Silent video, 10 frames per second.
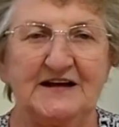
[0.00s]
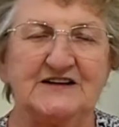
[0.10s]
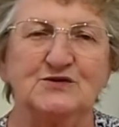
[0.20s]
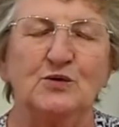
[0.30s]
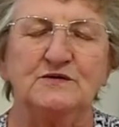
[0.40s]

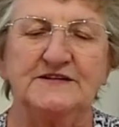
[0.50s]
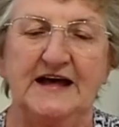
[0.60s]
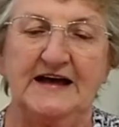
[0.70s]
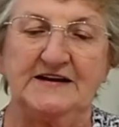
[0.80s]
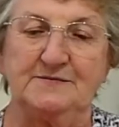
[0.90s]
and all
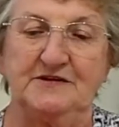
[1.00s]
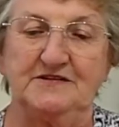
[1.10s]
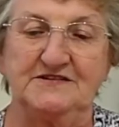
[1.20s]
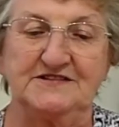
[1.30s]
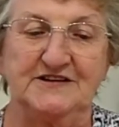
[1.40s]
the
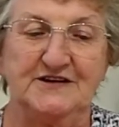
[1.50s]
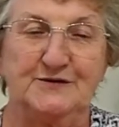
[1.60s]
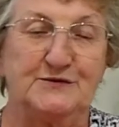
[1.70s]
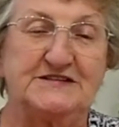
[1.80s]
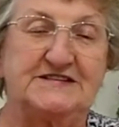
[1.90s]
animals
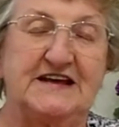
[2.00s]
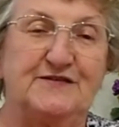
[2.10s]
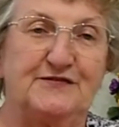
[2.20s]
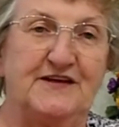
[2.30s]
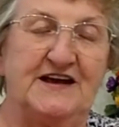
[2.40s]
were safe